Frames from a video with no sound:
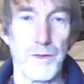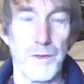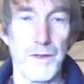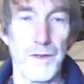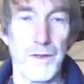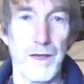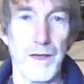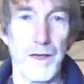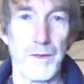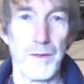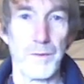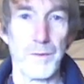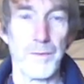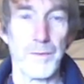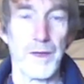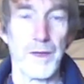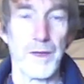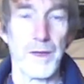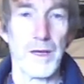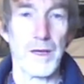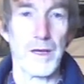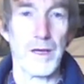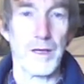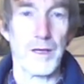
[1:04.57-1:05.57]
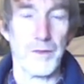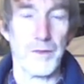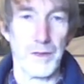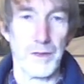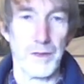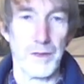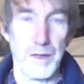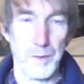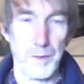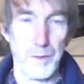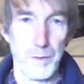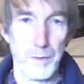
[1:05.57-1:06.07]
says. So
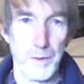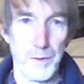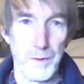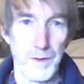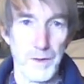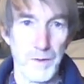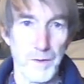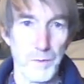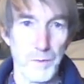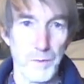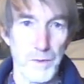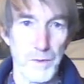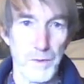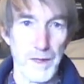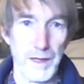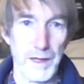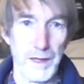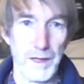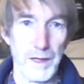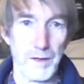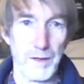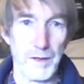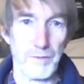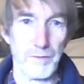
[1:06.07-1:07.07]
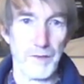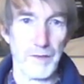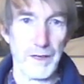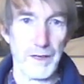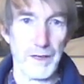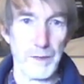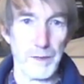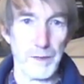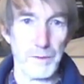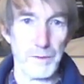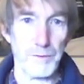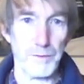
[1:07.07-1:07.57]
let's persist with our
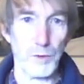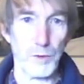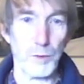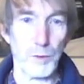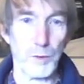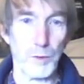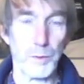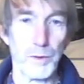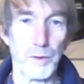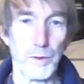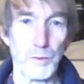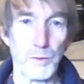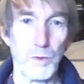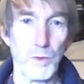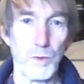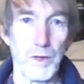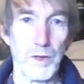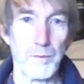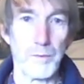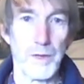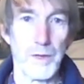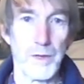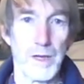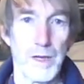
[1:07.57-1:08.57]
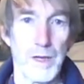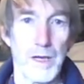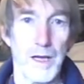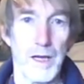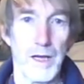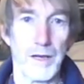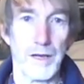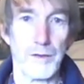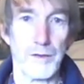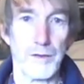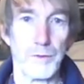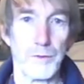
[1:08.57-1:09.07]
value of 0.1.
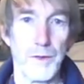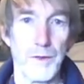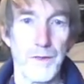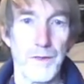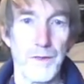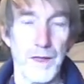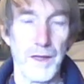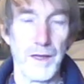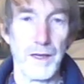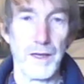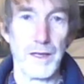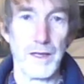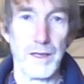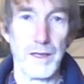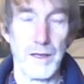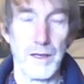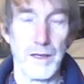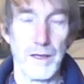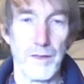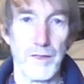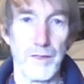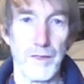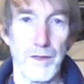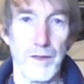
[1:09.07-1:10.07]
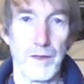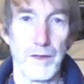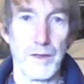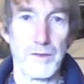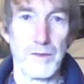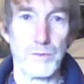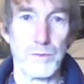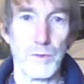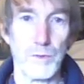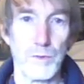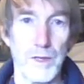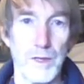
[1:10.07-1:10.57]
And if we say that
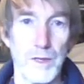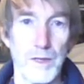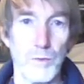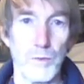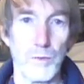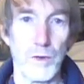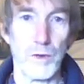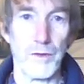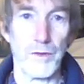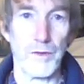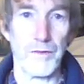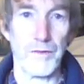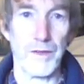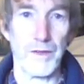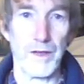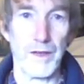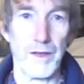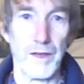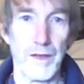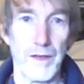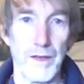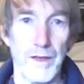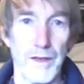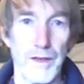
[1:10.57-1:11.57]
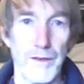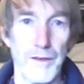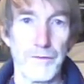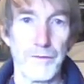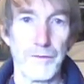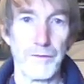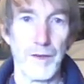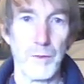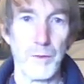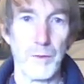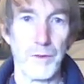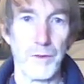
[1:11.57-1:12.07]
we want a
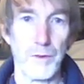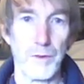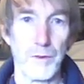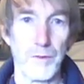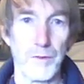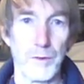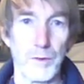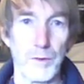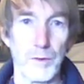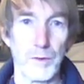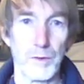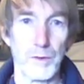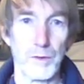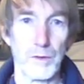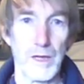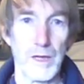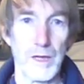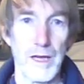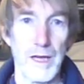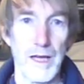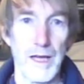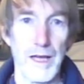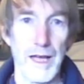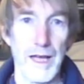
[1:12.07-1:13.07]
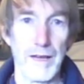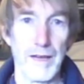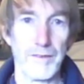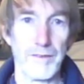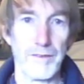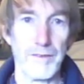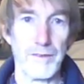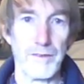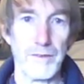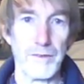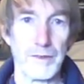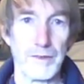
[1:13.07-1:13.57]
pharmaceutical
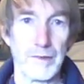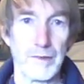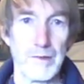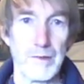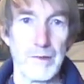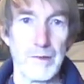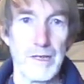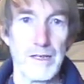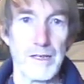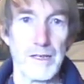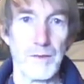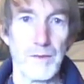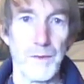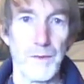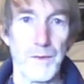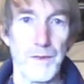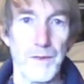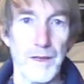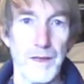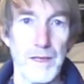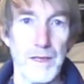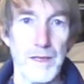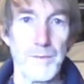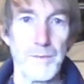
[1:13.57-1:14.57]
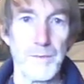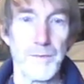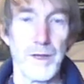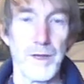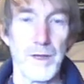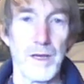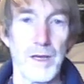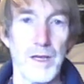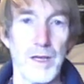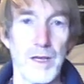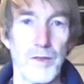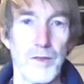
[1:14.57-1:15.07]
active ingredient, say,
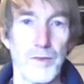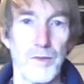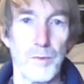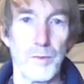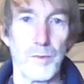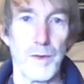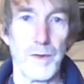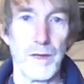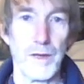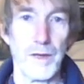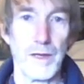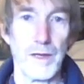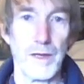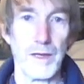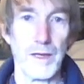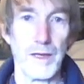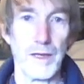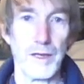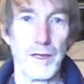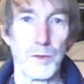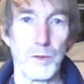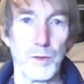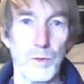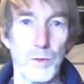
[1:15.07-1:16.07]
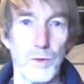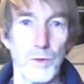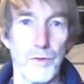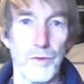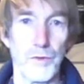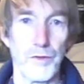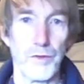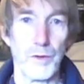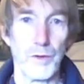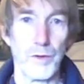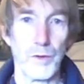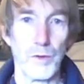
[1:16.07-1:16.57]
to be equal
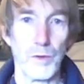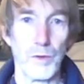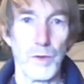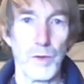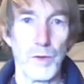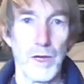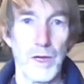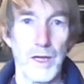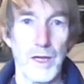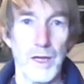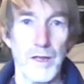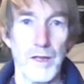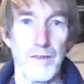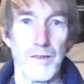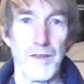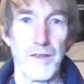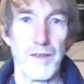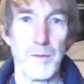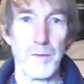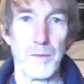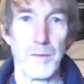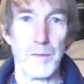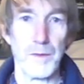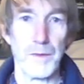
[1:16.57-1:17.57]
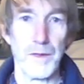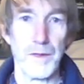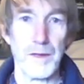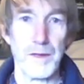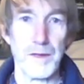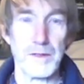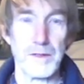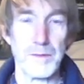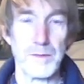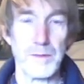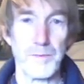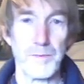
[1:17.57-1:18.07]
to
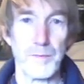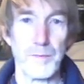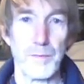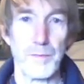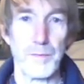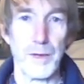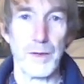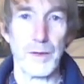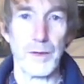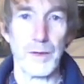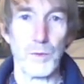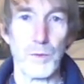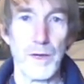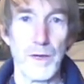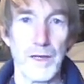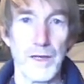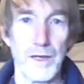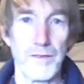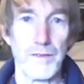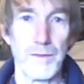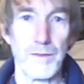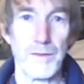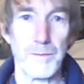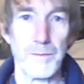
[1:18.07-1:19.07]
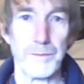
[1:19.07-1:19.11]
10% by weight